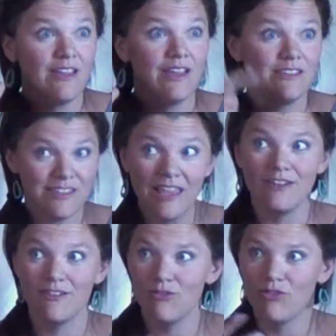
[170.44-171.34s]
and
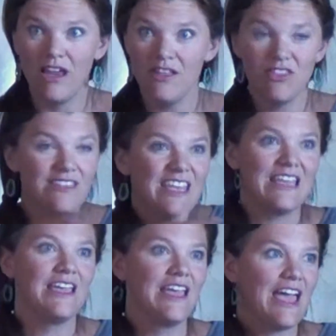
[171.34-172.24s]
Satan, right? That's
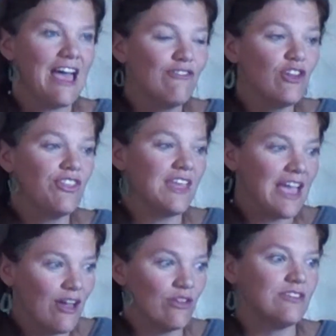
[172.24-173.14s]
it. Everything
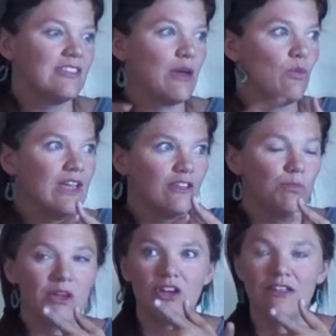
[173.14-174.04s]
else that we
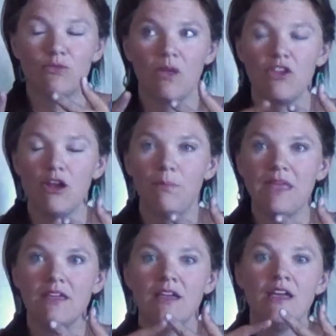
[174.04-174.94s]
experience, whether it
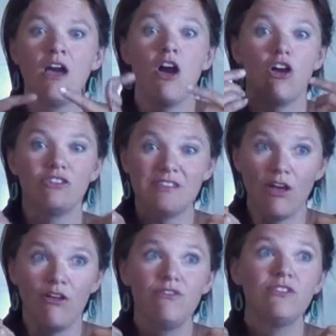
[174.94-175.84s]
be
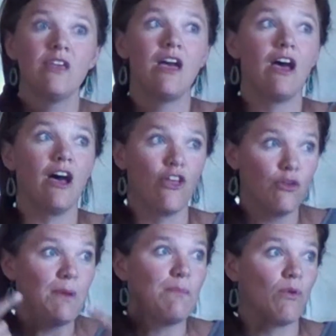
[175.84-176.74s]
ourselves, other
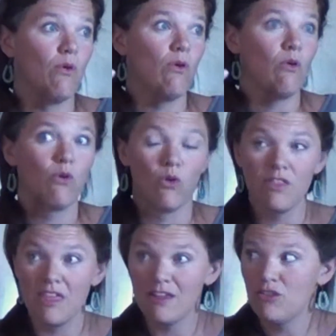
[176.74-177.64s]
people, or
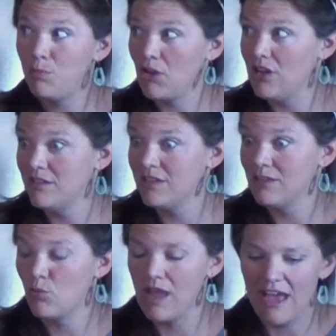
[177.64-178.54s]
the
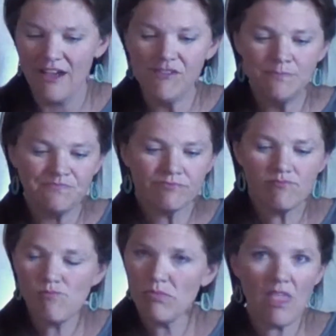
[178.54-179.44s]
experiences we have,
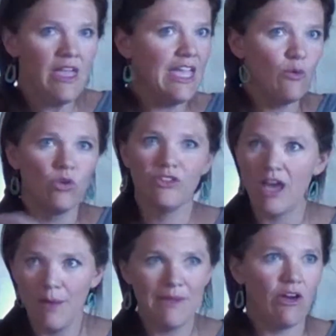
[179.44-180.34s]
it will
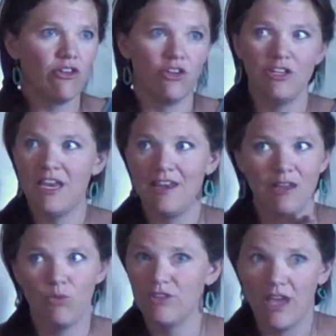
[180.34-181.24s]
not be all good and it
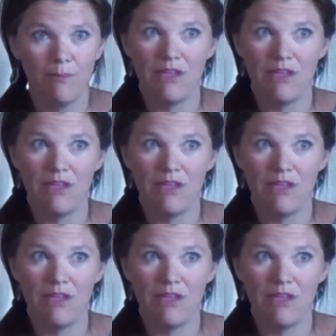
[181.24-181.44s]
will not be